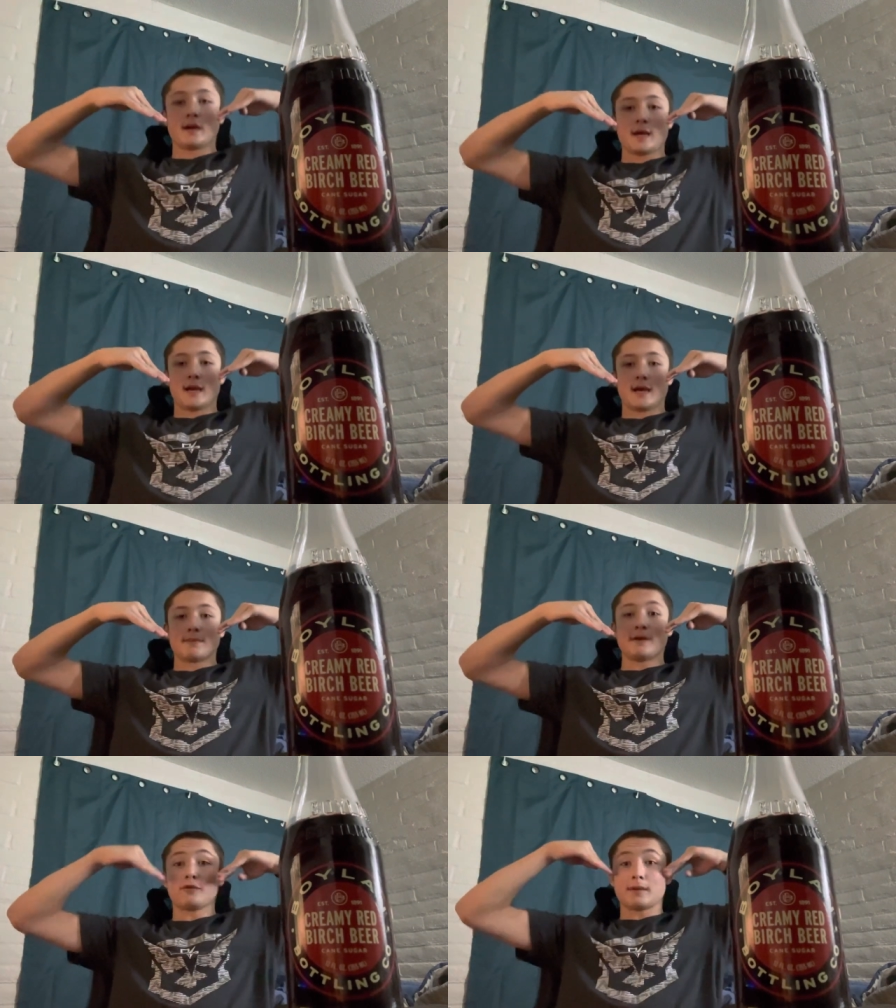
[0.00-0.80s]
and
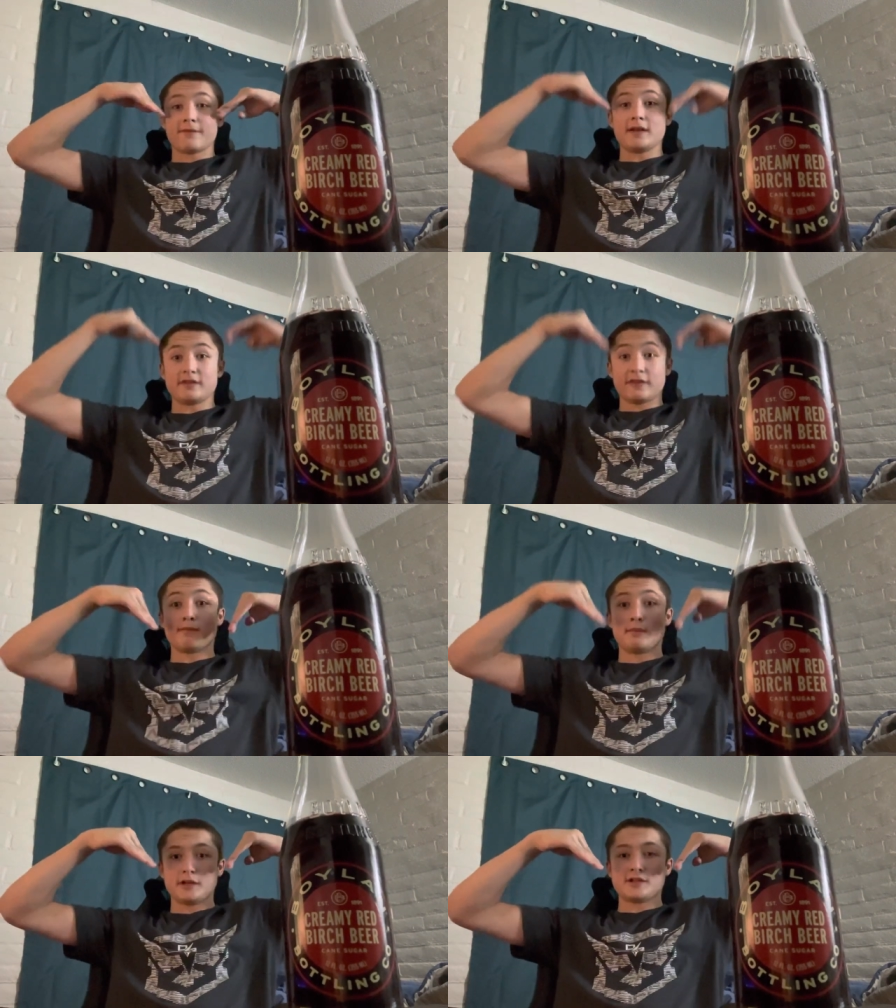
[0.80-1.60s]
basically my face is this
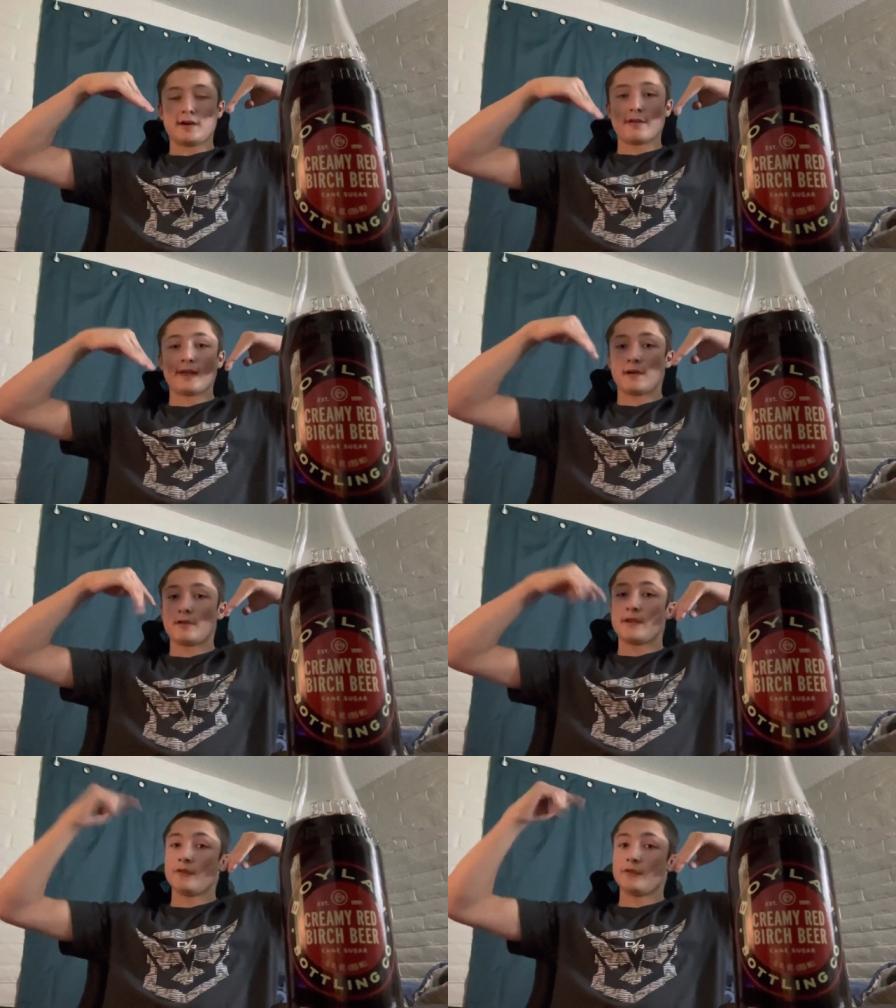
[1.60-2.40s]
bridge and everything
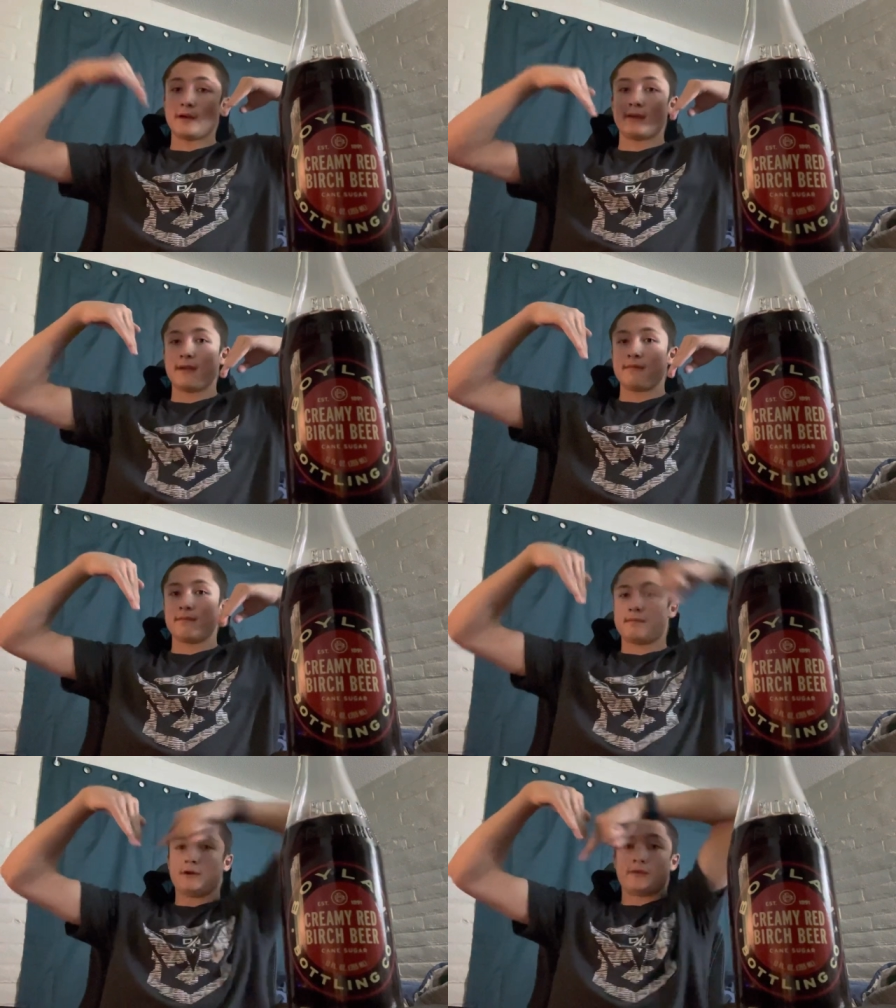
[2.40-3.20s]
and it was like right
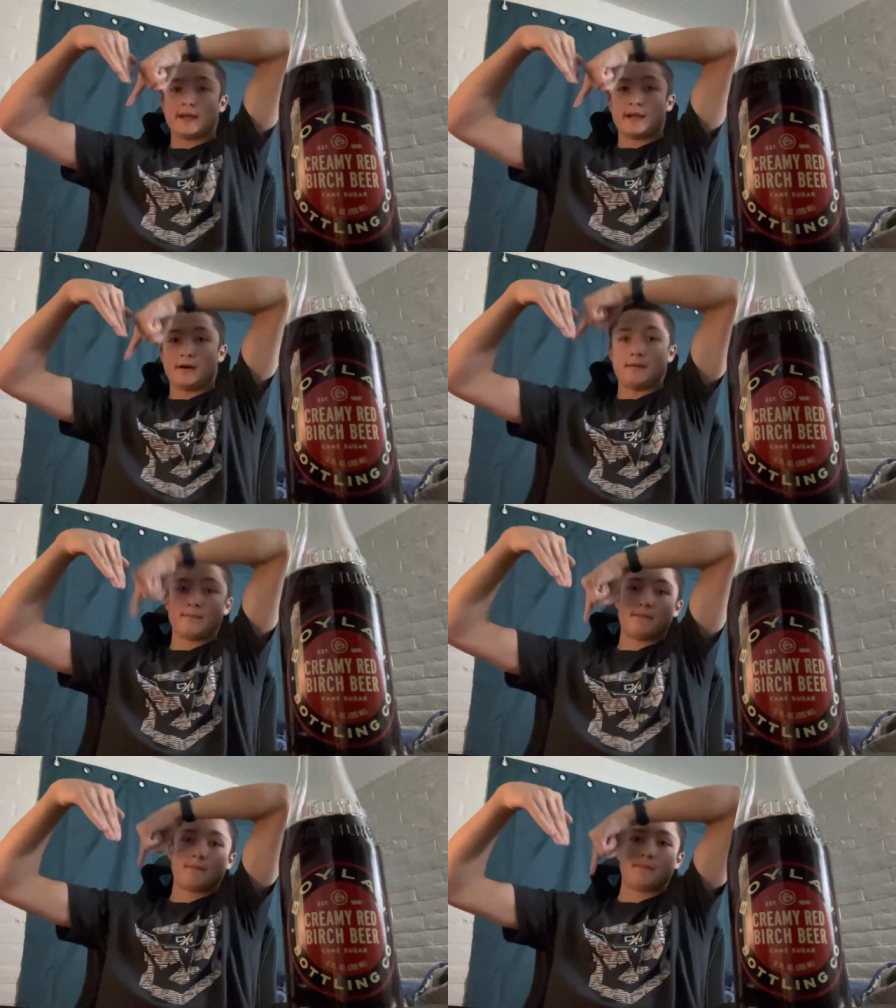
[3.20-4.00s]
it was right here
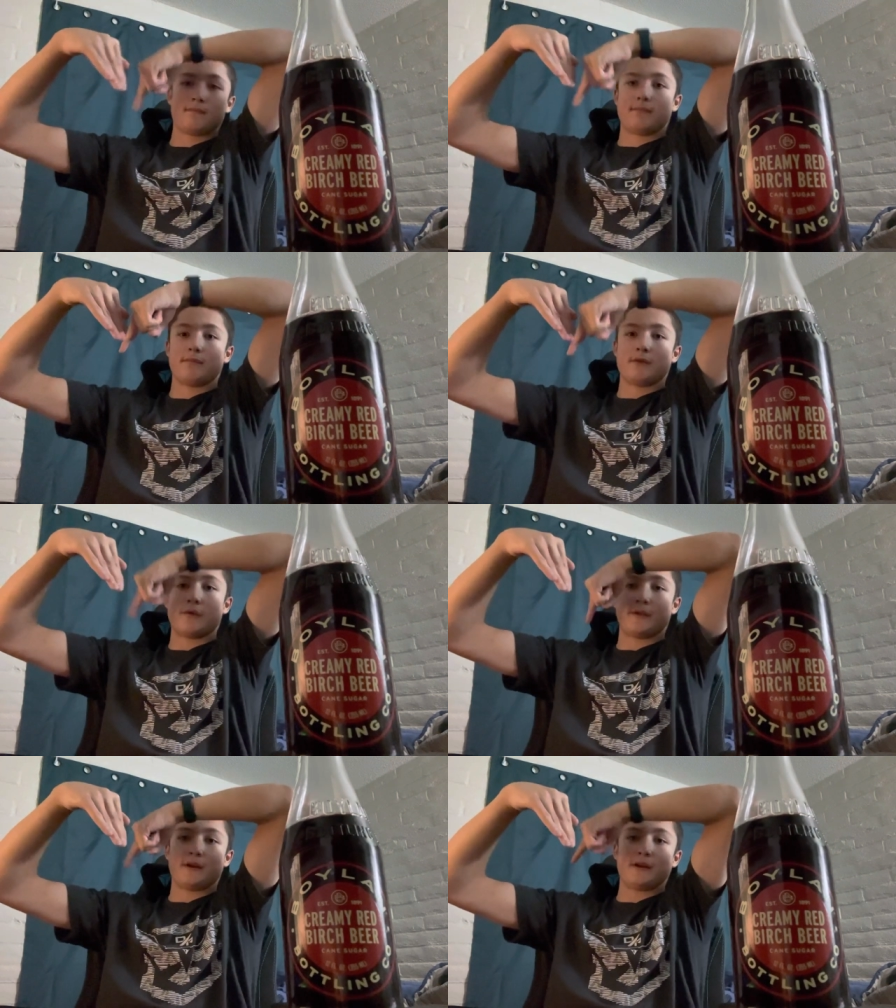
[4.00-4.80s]

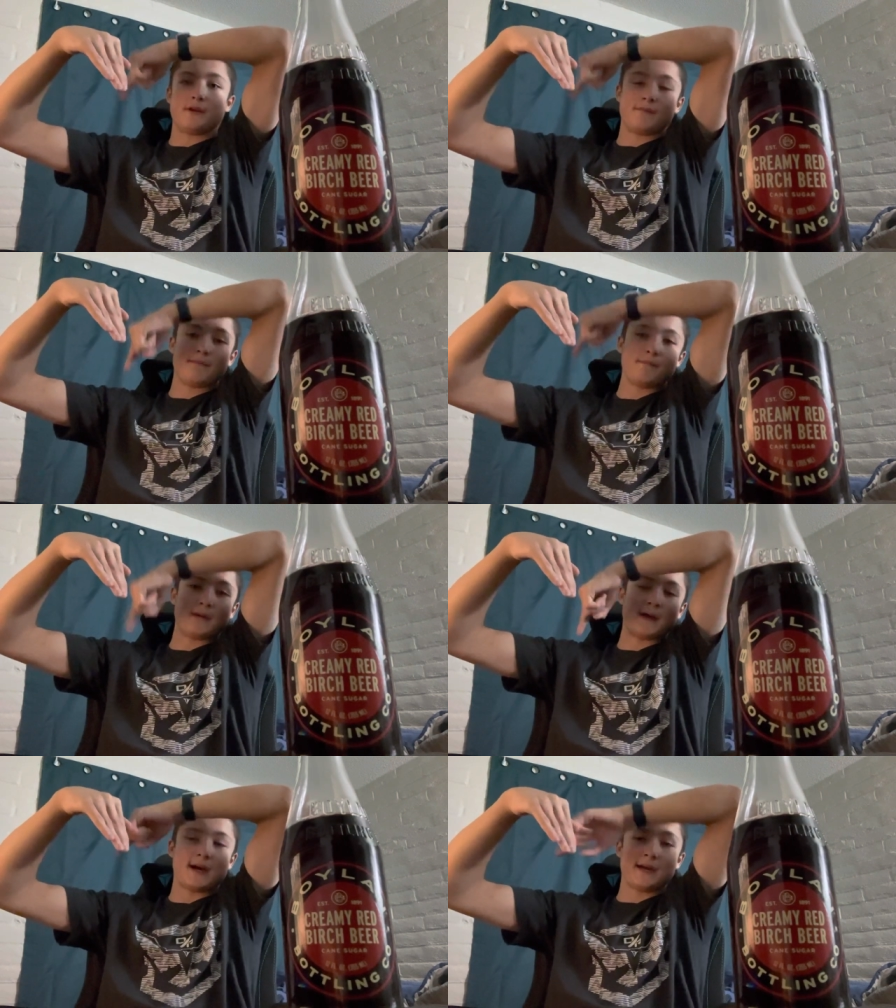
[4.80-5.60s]
over here
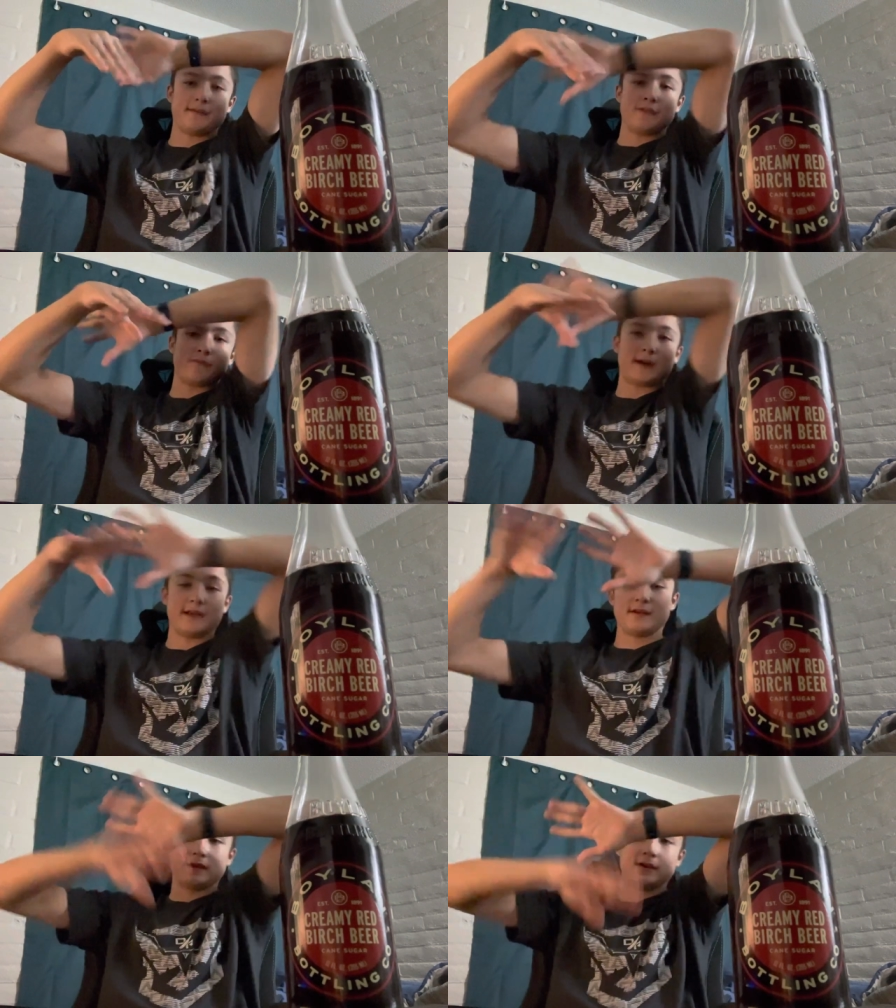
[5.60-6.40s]
behind this right
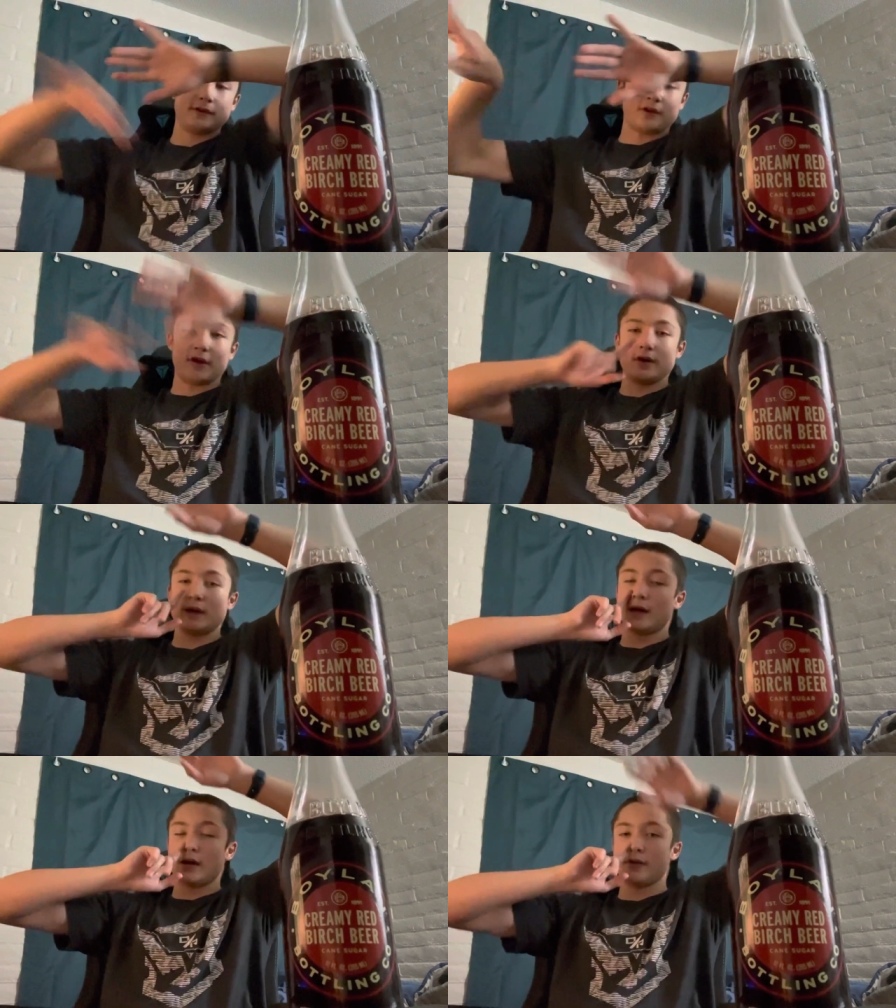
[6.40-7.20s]
turn
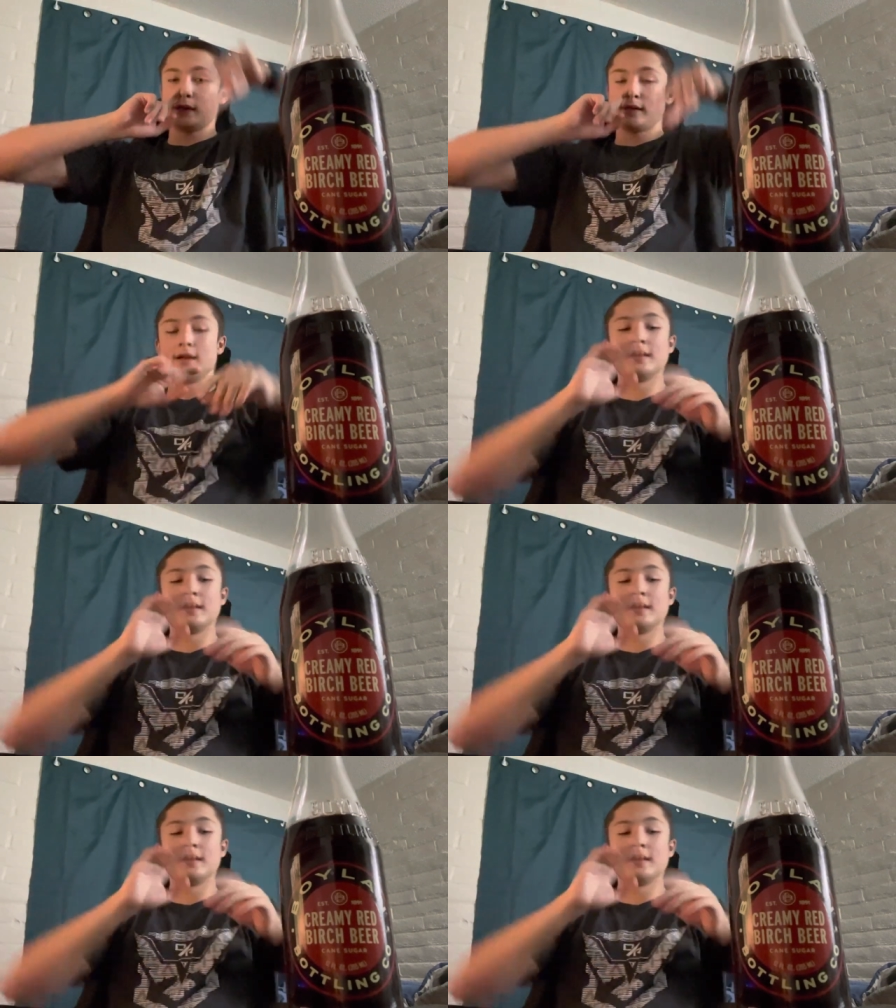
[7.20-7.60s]
and everything